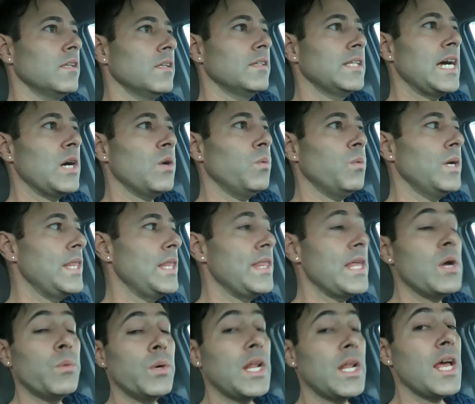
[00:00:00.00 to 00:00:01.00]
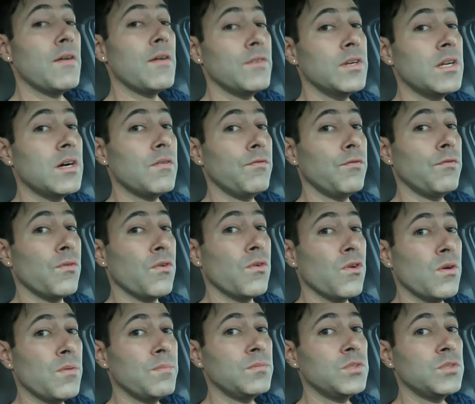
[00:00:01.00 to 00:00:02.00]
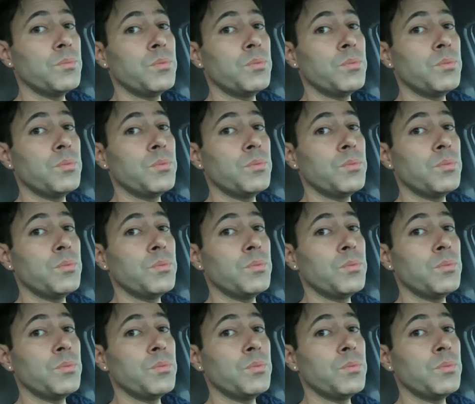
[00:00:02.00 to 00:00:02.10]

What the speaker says: That way they would have enough room